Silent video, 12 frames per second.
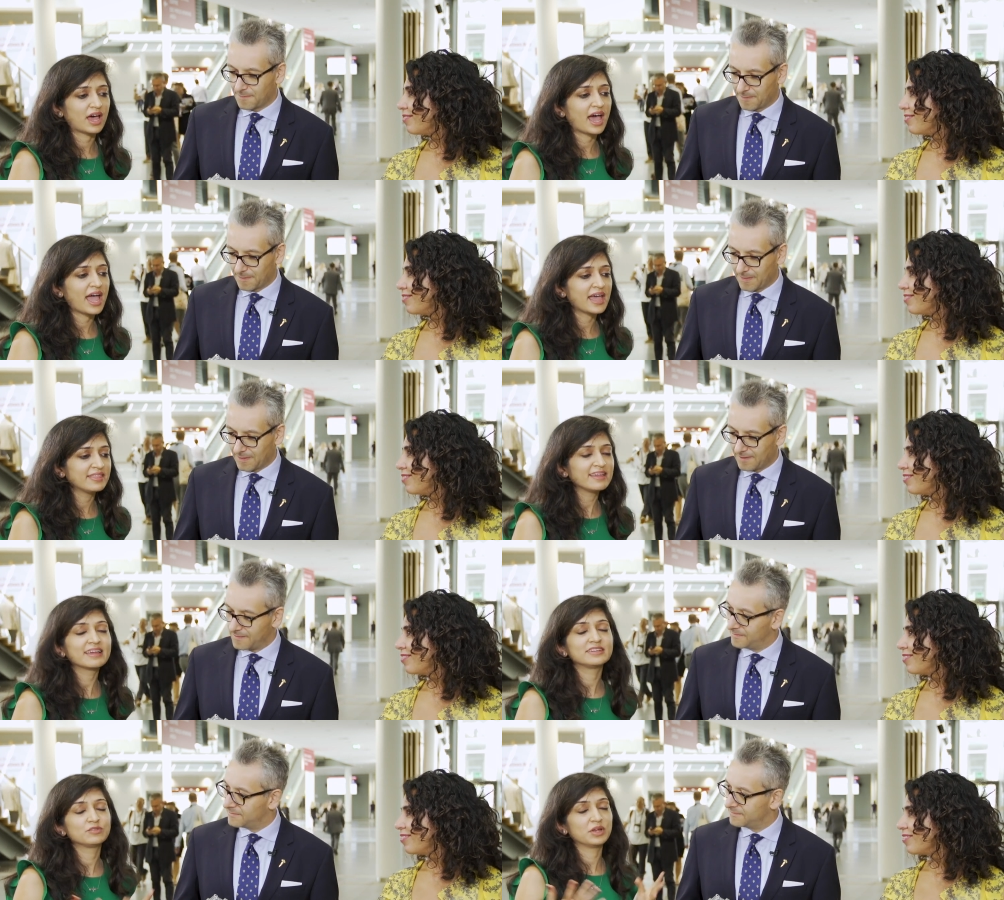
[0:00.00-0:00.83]
Speaker 1: I
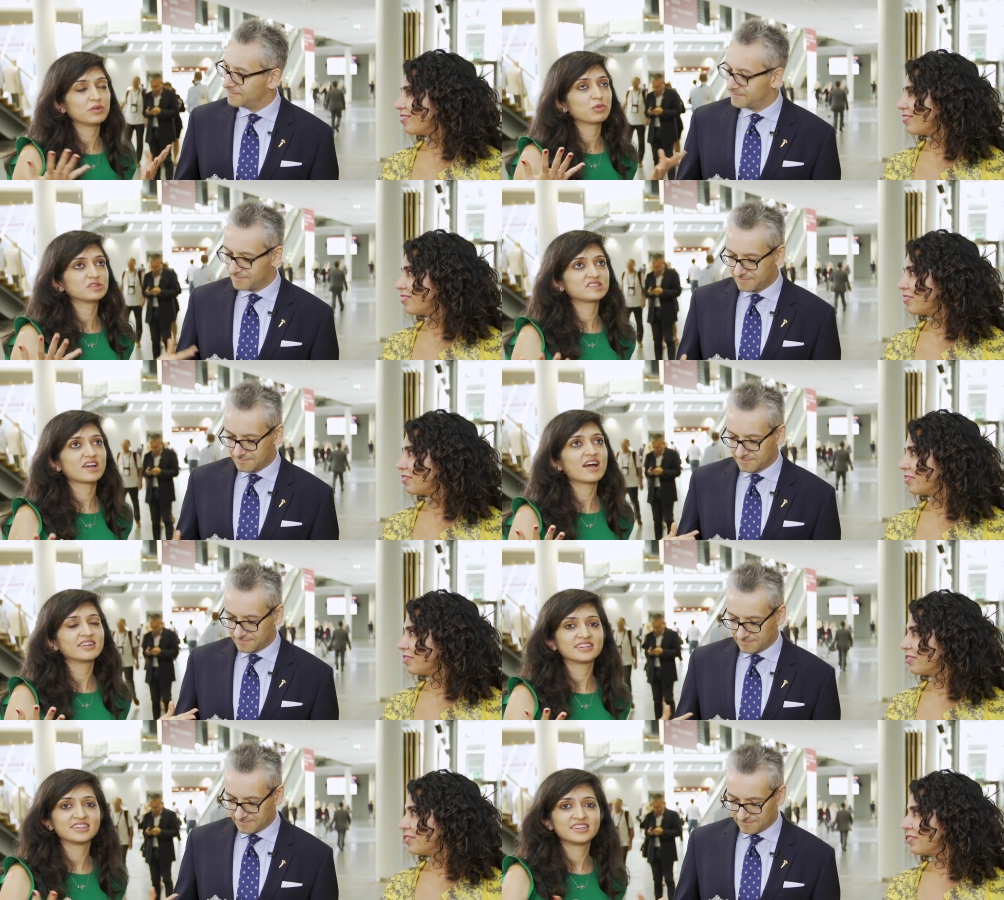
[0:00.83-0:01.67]
think it was
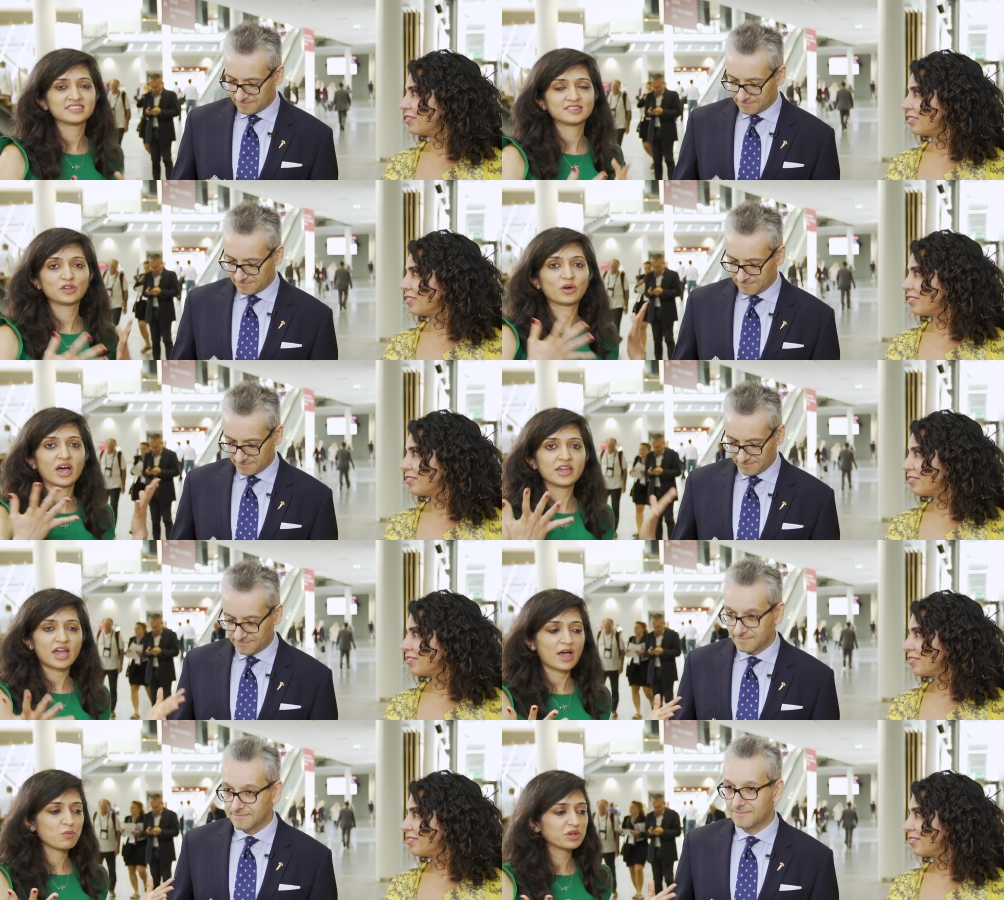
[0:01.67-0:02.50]
started as, you know,
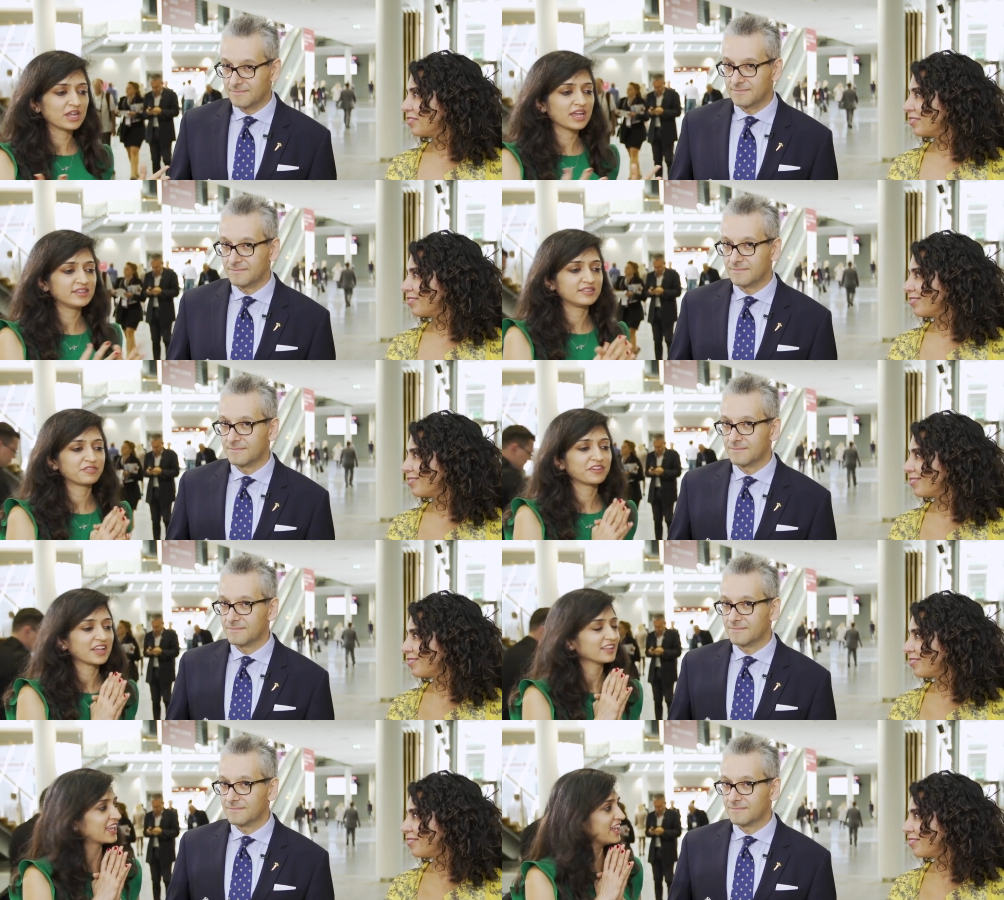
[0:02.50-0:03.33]
I would get
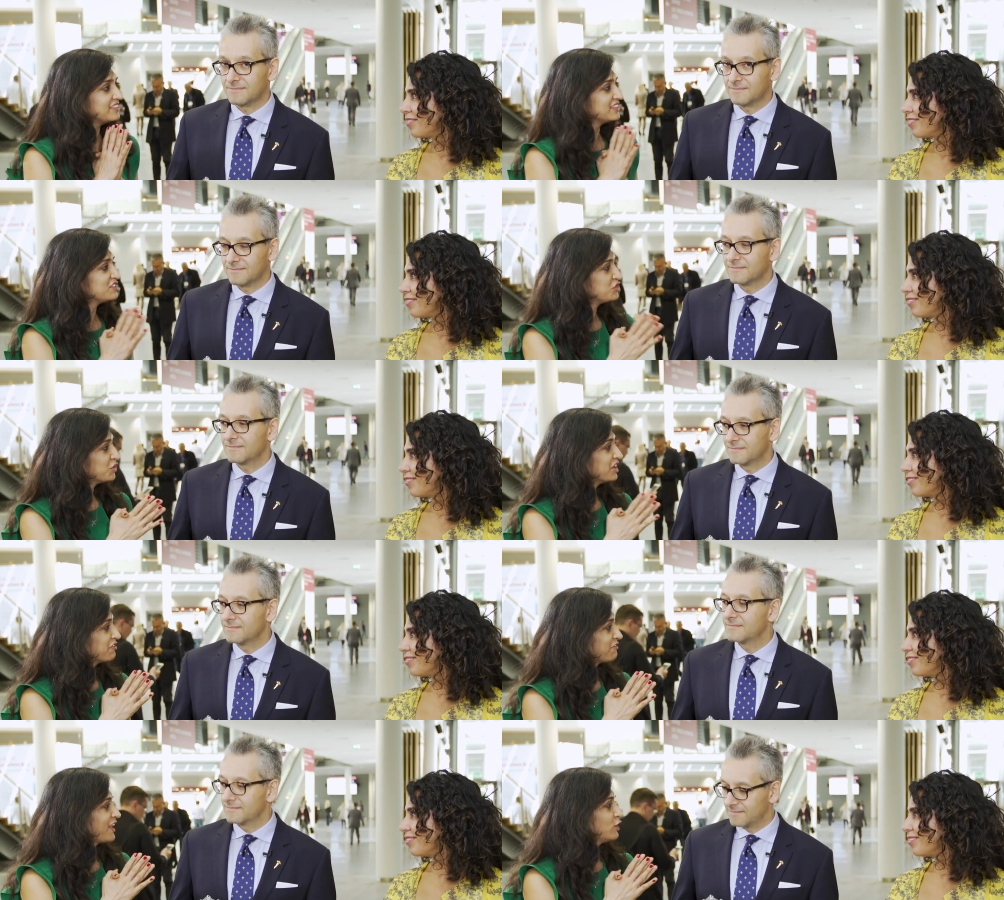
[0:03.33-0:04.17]
difficult cases
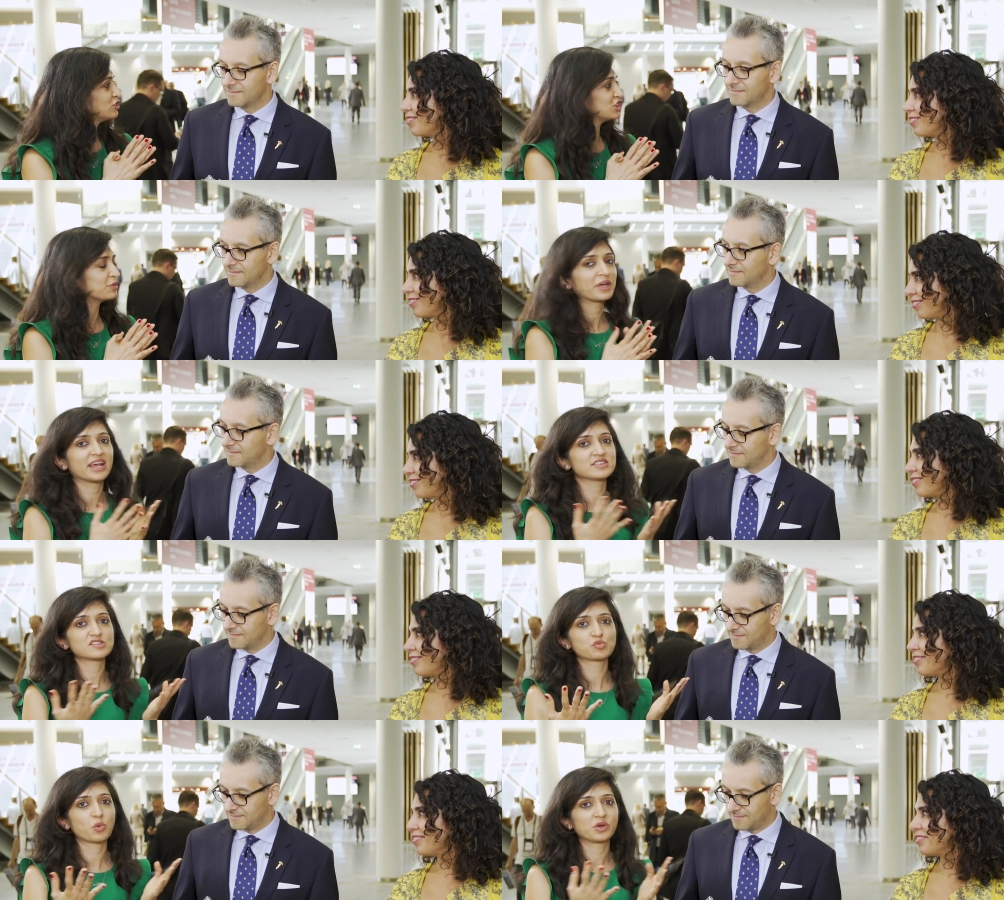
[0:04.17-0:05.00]
during fellowship, and I
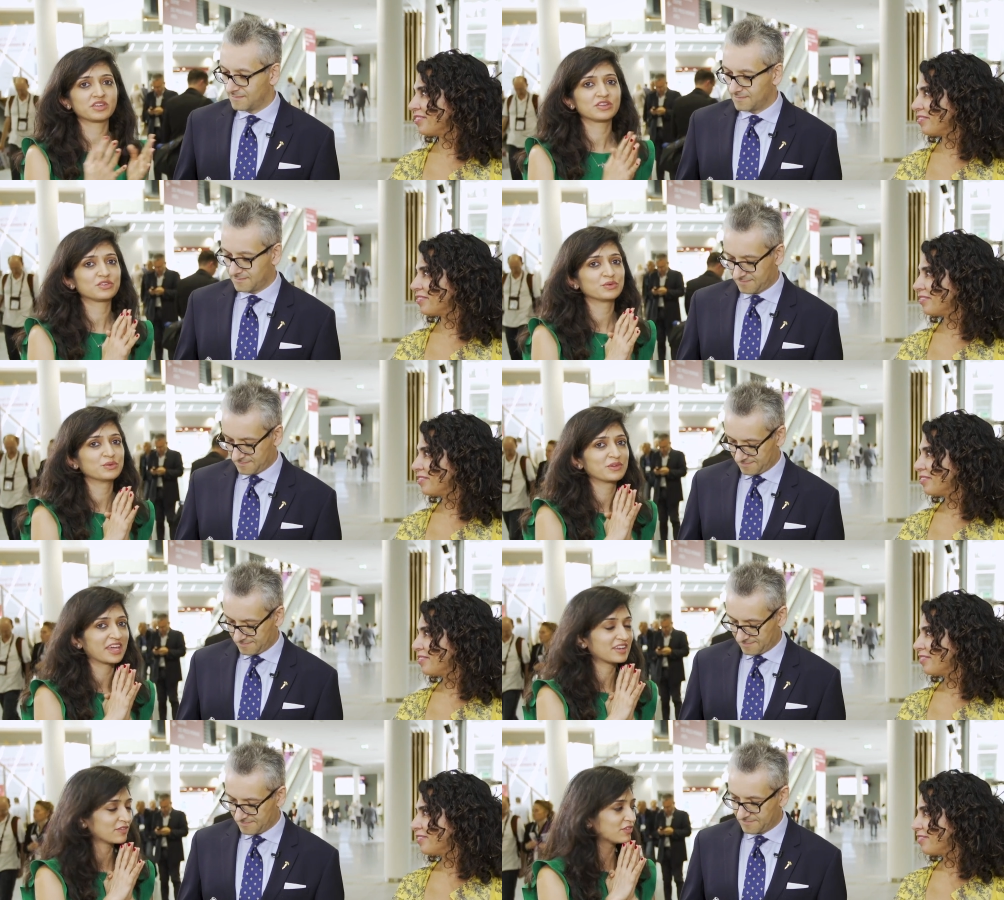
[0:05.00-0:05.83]
just wanted to
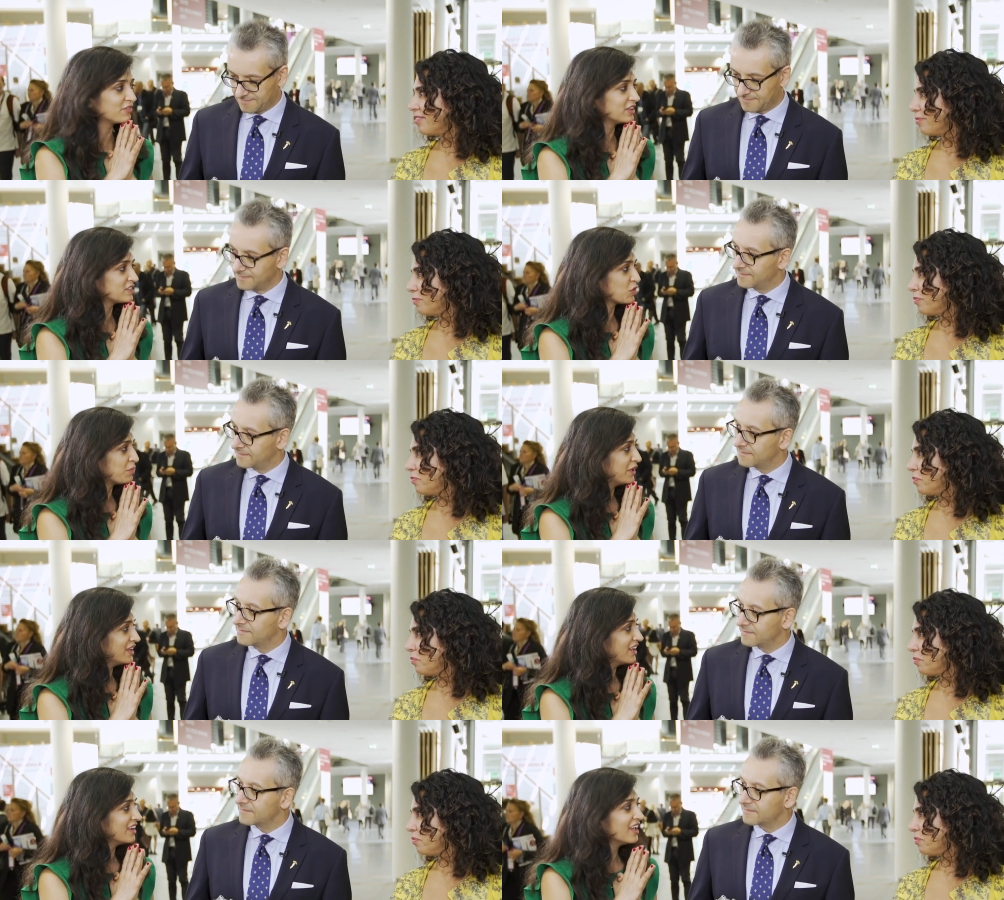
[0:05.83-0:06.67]
get everyone's
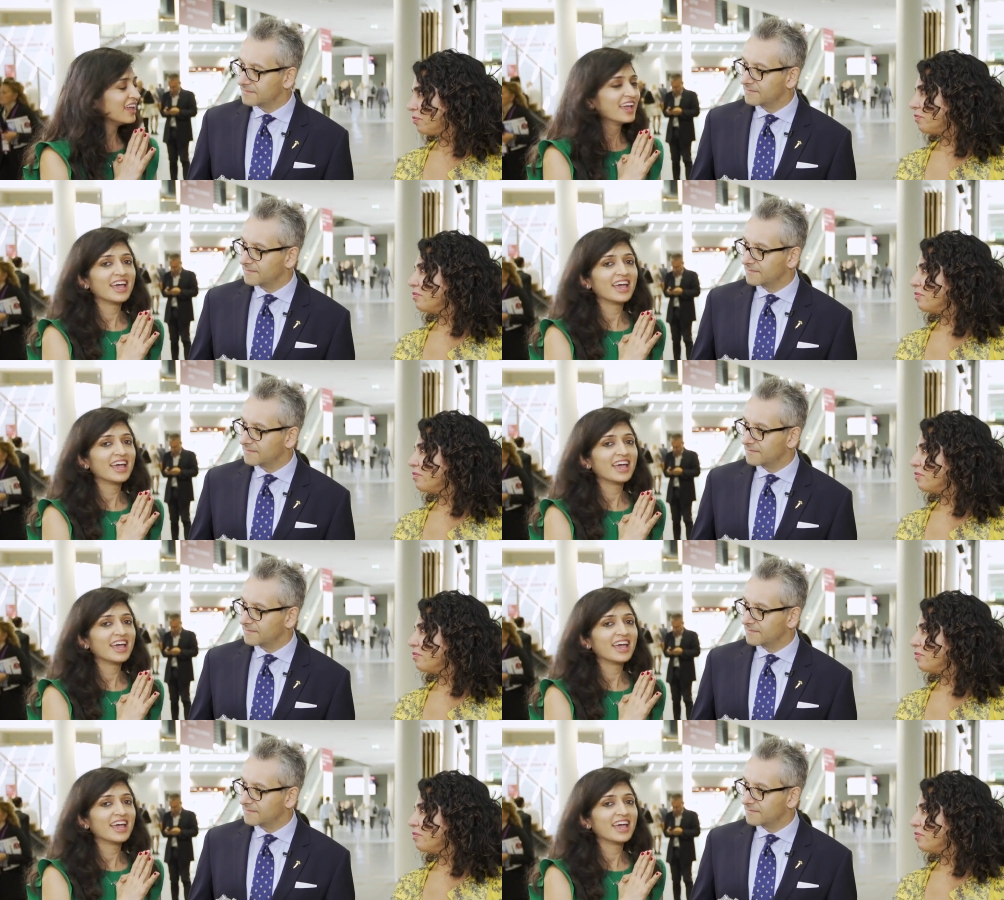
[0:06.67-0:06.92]
opinion.